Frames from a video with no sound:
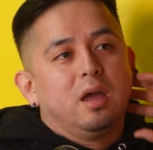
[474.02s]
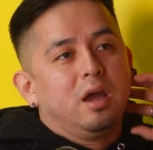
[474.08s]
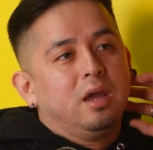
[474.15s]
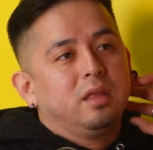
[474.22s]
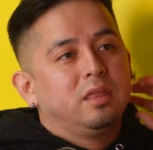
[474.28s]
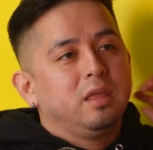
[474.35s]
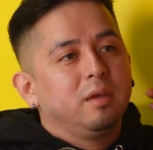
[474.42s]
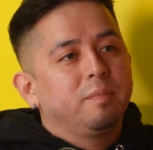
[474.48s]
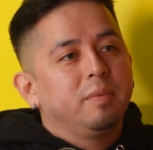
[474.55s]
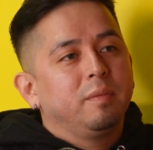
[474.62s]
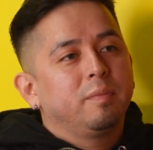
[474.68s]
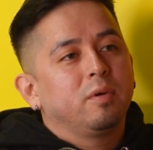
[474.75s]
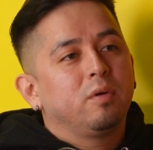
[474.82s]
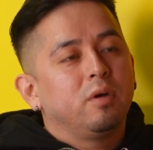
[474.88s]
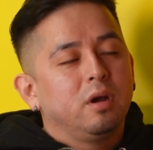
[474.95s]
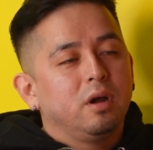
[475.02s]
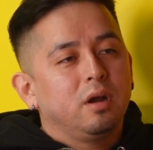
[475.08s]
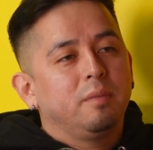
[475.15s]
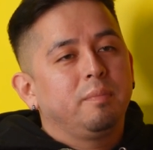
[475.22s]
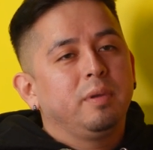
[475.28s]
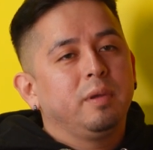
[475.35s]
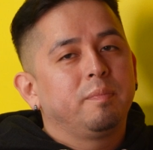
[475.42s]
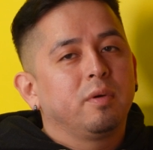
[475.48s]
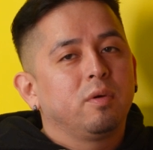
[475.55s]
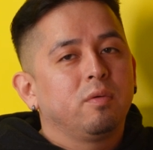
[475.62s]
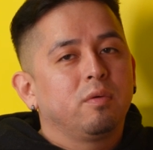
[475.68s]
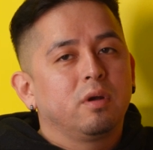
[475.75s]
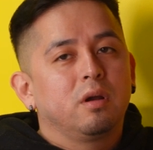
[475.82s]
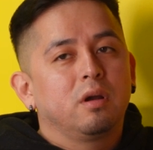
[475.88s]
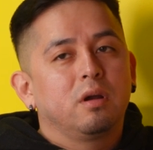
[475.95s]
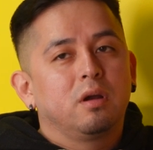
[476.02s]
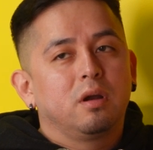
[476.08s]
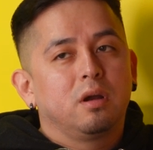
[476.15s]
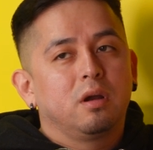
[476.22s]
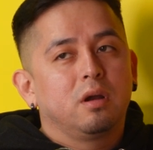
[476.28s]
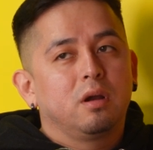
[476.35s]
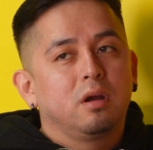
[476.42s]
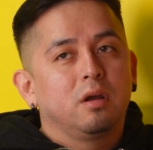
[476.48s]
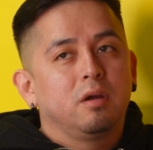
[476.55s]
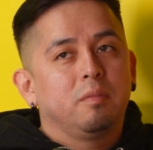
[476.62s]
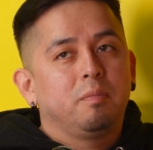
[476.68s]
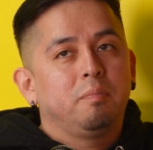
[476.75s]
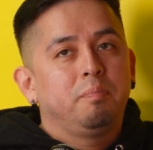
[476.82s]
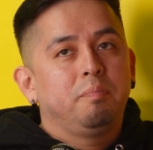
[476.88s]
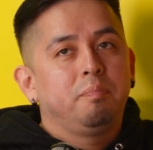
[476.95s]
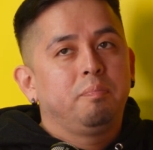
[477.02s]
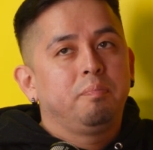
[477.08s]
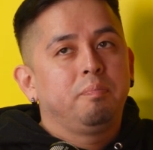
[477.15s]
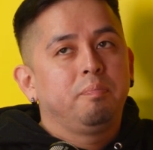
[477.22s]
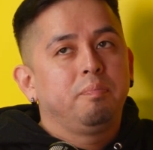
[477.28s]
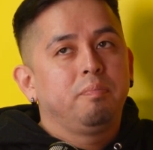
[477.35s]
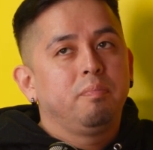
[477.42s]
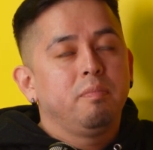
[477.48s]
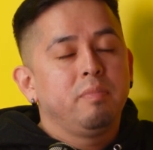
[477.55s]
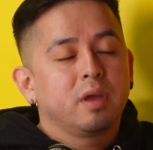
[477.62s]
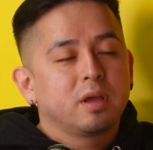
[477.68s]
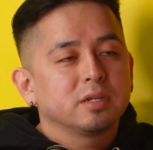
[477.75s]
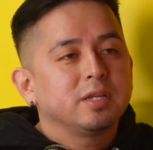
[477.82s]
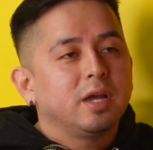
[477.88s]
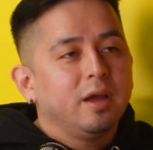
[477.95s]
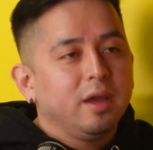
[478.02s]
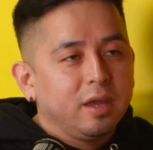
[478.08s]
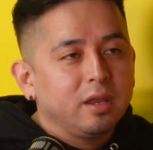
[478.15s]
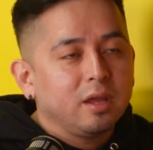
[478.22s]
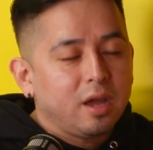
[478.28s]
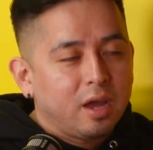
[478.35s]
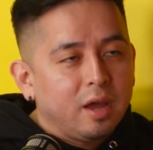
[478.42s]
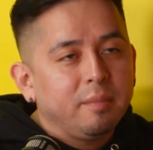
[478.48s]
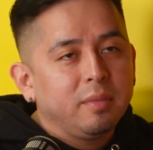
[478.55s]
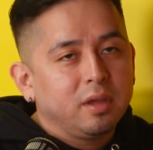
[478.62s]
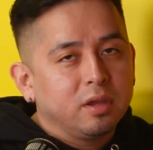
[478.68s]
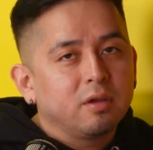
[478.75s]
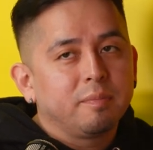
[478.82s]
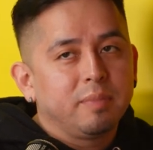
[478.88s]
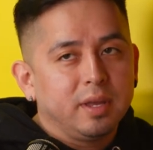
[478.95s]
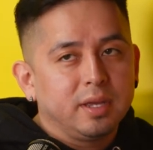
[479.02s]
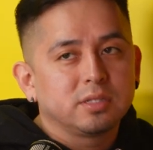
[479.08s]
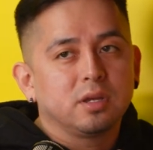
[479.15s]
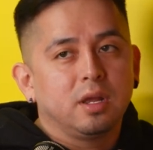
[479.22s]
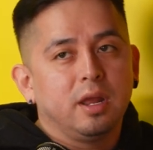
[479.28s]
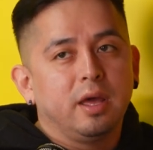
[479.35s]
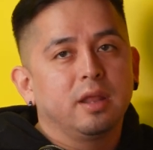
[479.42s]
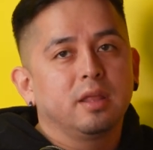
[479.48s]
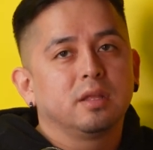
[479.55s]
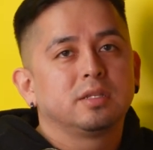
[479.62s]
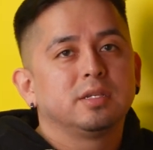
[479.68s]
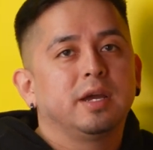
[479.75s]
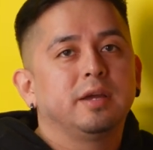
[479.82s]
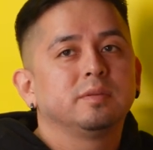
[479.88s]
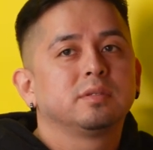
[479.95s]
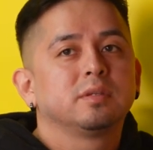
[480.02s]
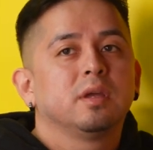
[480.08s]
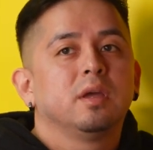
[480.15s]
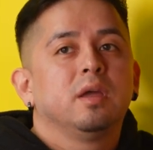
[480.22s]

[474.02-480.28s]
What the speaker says: I think people were, because I'm in your place a lot of the times.